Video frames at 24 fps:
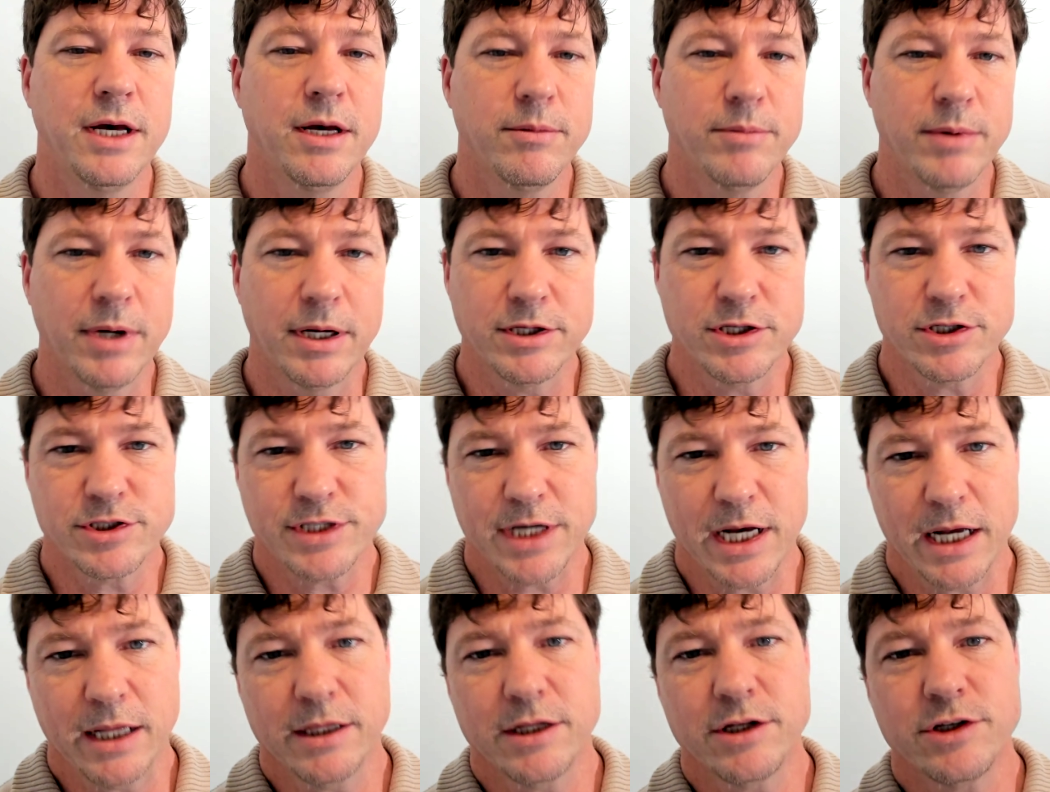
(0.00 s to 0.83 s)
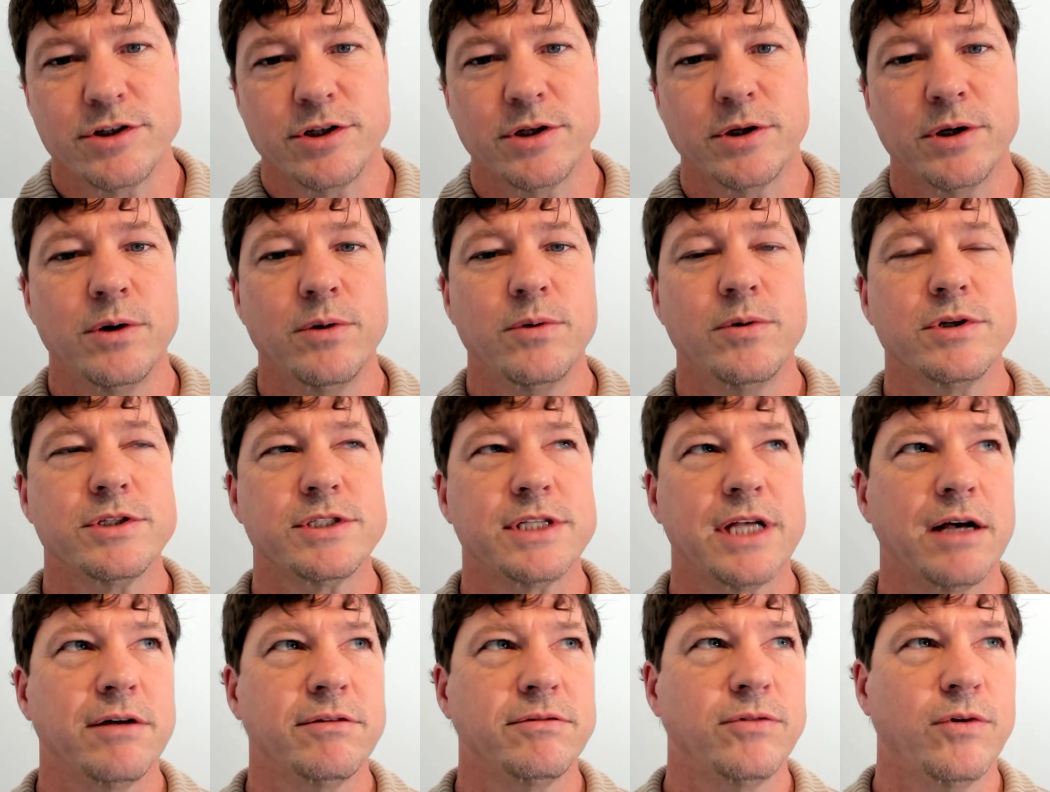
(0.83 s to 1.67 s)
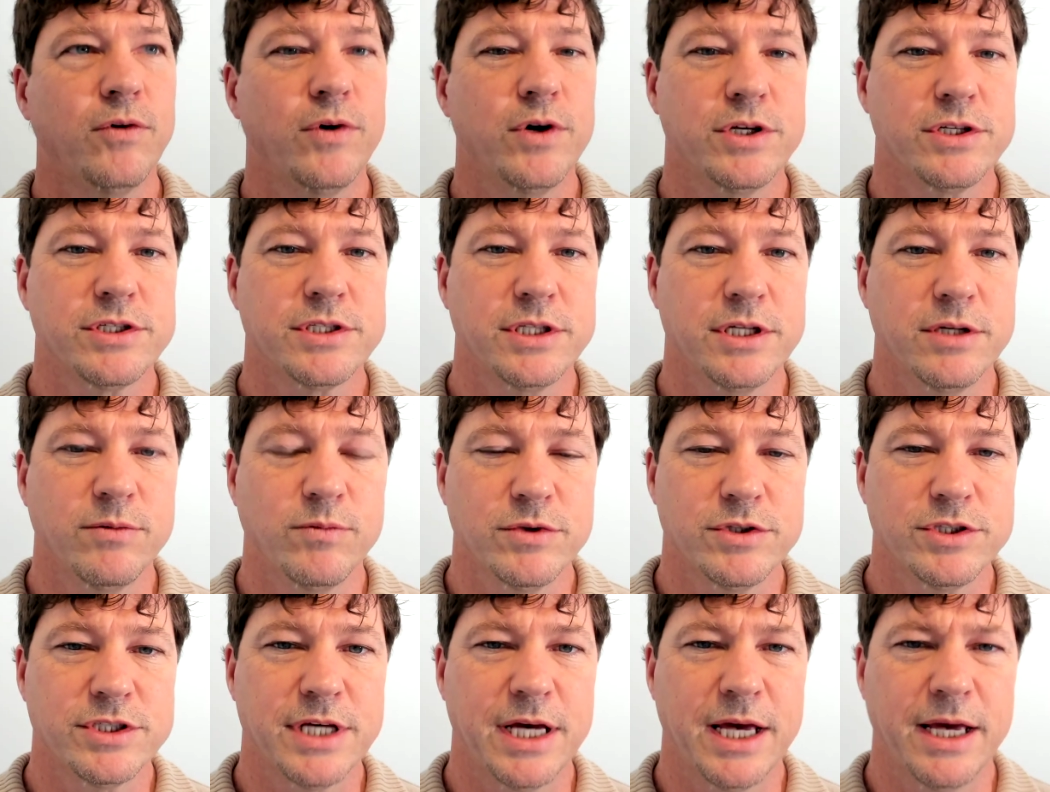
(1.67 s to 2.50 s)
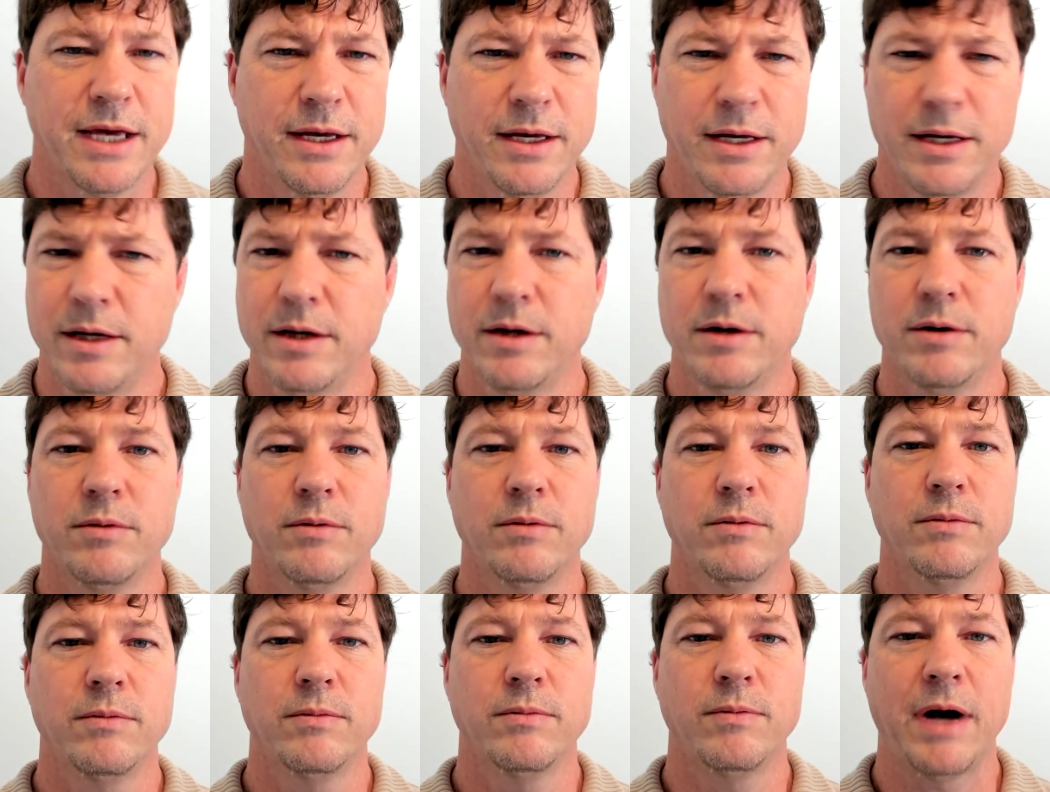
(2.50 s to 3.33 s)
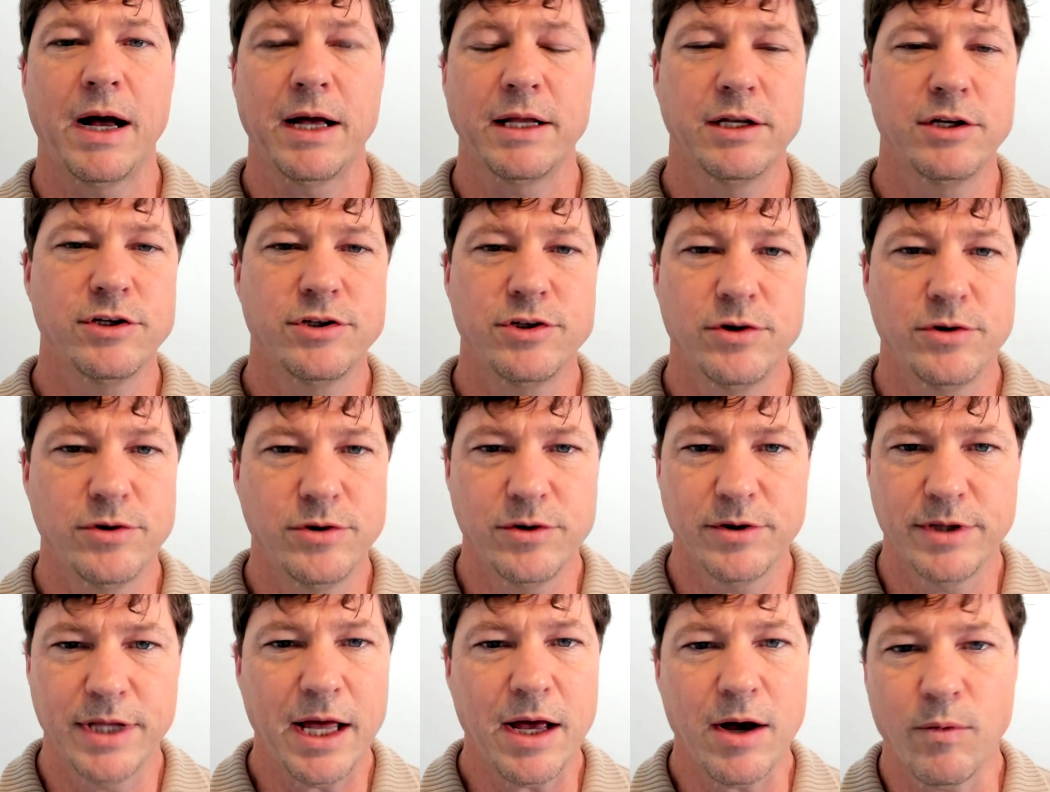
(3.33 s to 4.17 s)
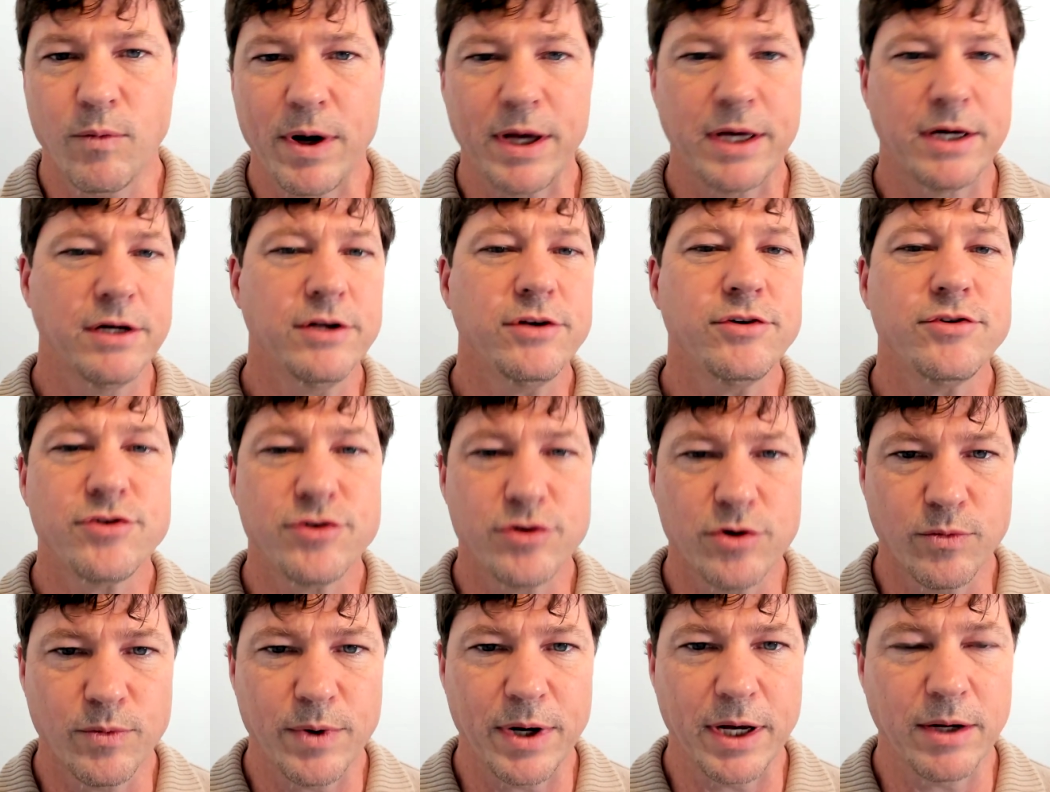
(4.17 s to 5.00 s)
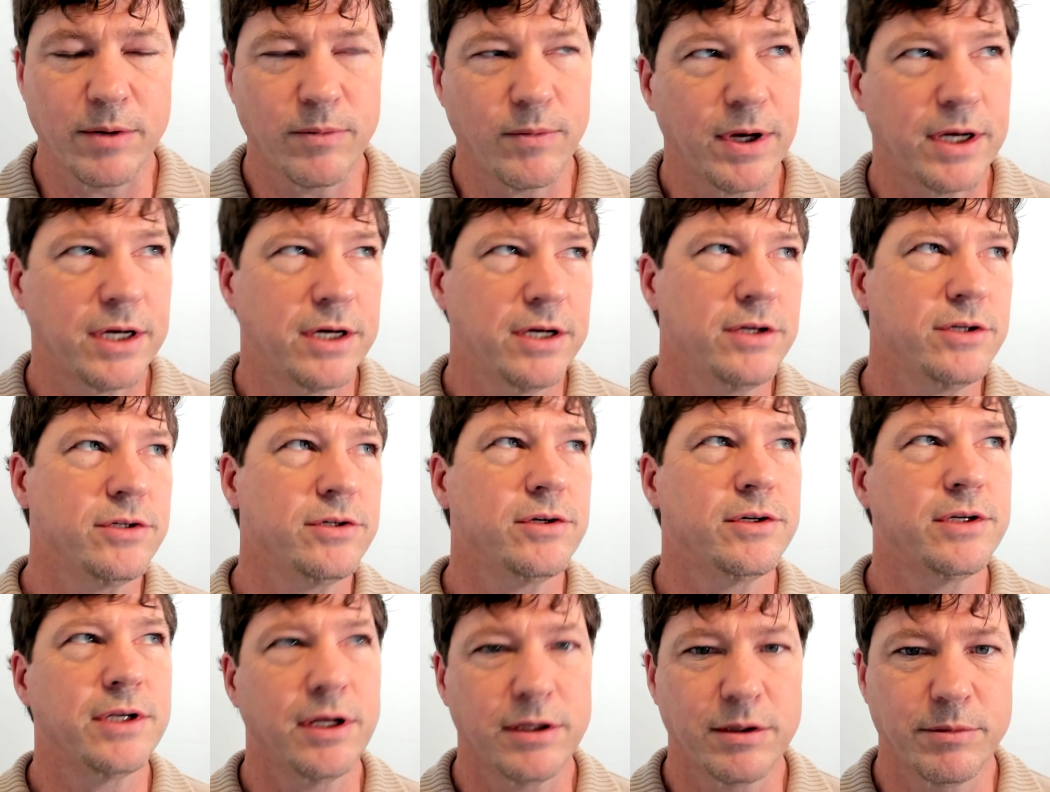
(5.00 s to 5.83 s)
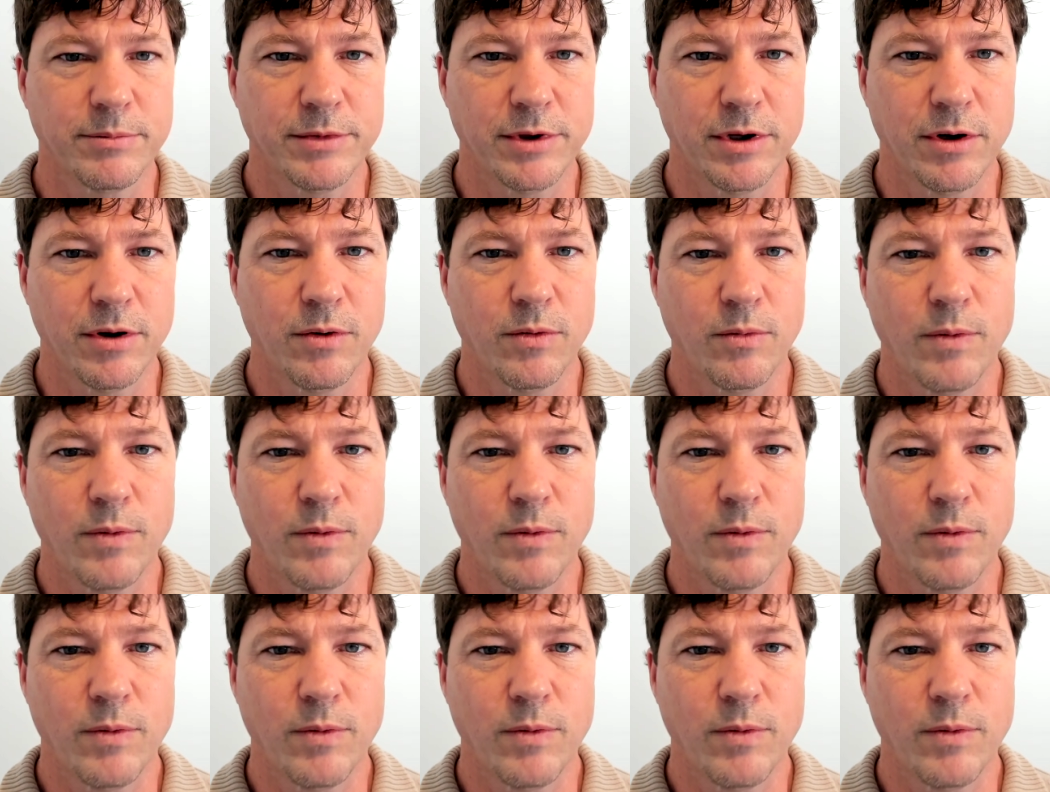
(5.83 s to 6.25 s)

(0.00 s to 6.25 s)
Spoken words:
But I just challenge you, who is that voice that would say, why did you do that? Why couldn't you wait? Why couldn't you tell them no?